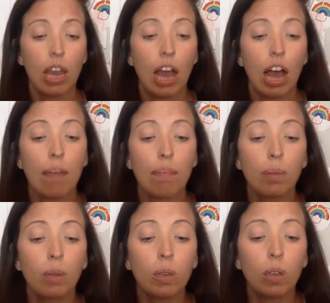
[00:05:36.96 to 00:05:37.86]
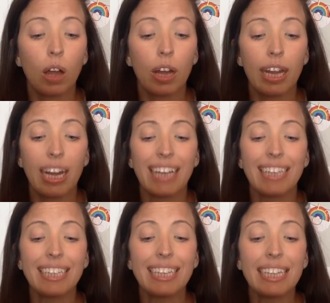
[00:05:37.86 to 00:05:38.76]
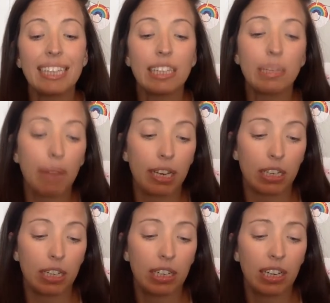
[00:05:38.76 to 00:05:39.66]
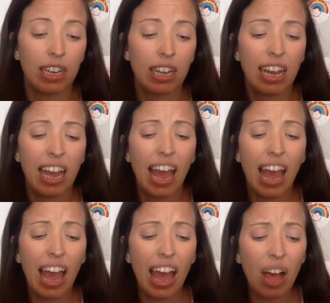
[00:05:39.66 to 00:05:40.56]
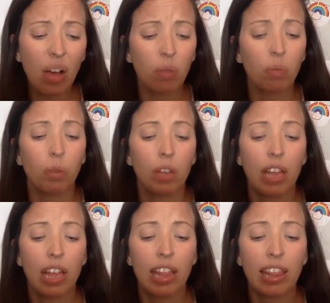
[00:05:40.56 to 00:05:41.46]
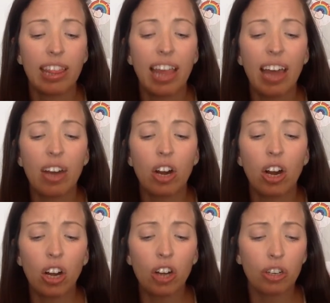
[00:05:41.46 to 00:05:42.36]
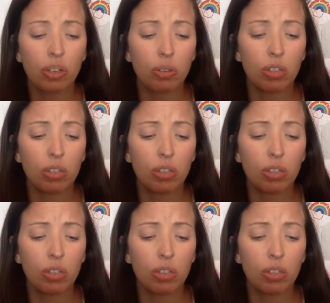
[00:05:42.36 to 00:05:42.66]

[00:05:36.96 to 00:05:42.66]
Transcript: I pull on it a teensy bit. Ow! That hurt, you